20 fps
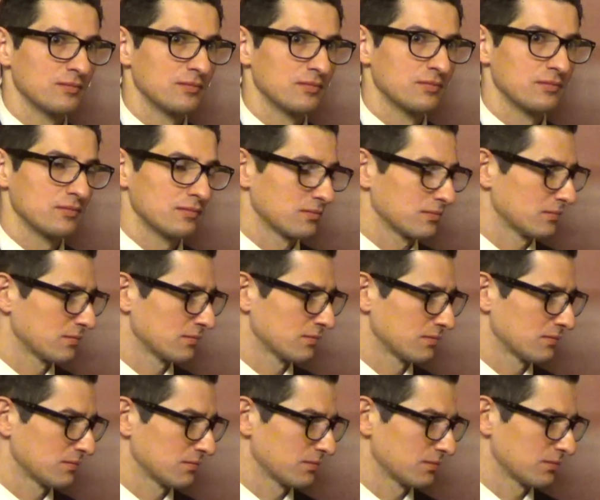
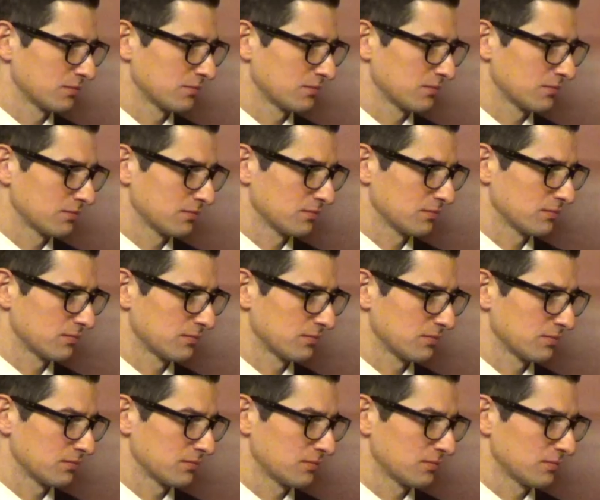
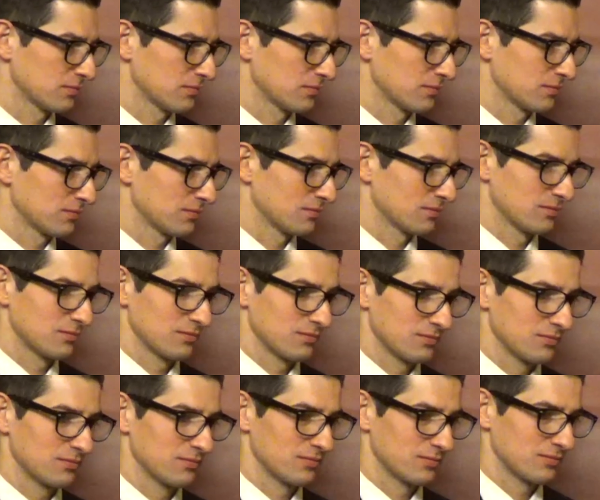
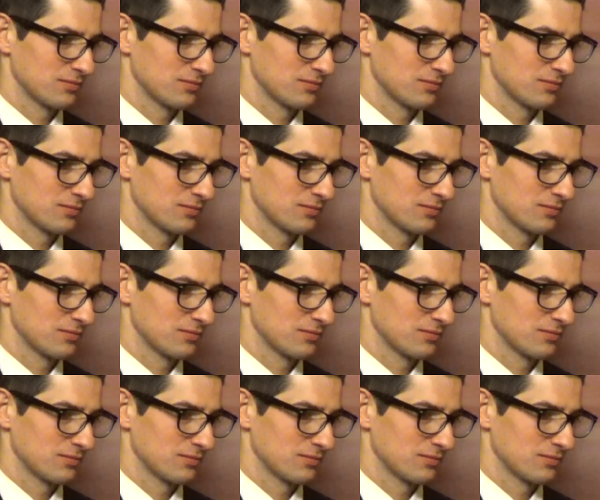(not speaking)